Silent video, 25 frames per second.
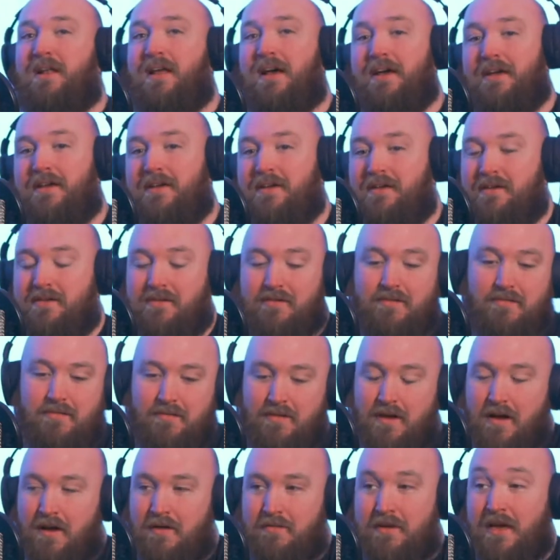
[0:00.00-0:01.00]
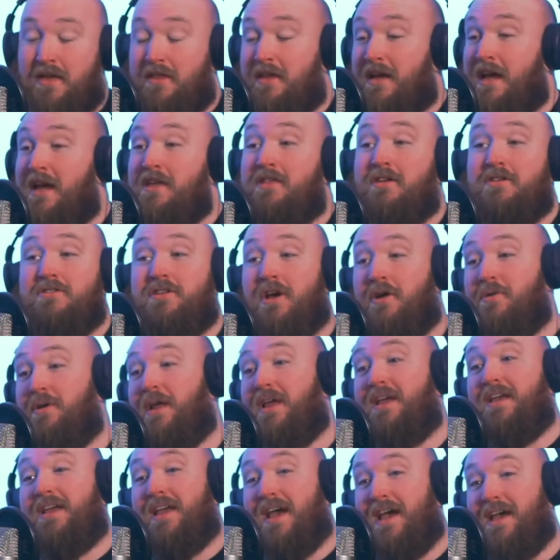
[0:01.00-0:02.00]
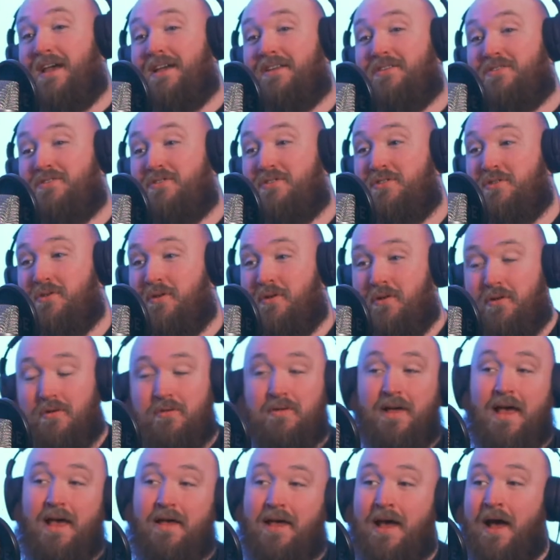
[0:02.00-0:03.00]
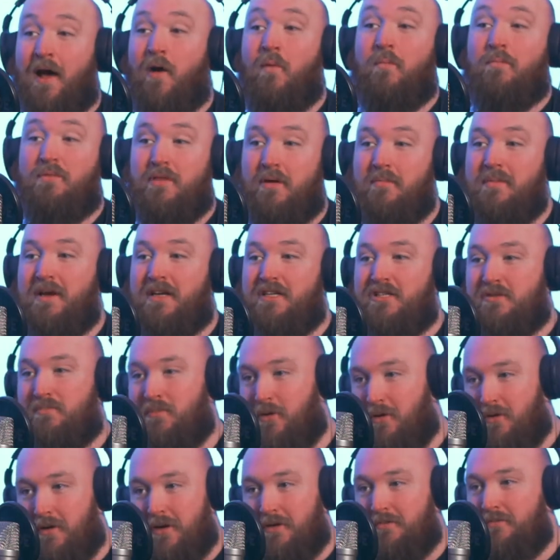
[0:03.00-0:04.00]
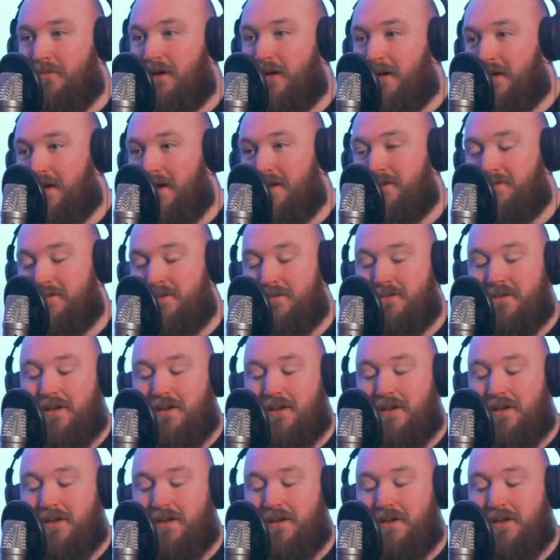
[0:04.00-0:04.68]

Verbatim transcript: like, either either don't engage or help them explore it. I yeah. guess is